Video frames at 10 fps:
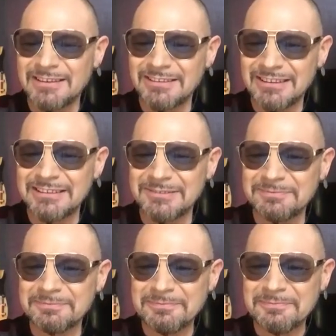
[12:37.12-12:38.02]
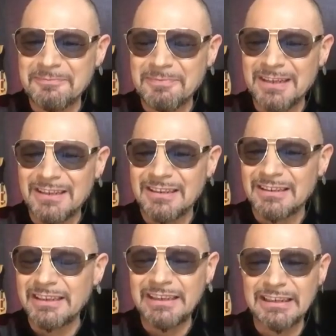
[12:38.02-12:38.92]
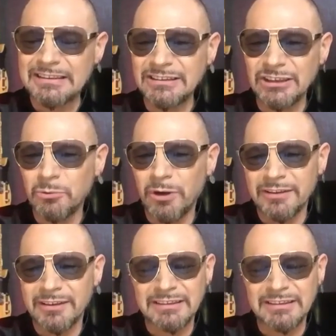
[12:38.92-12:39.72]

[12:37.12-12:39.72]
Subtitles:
did indeed. Yeah, you know what?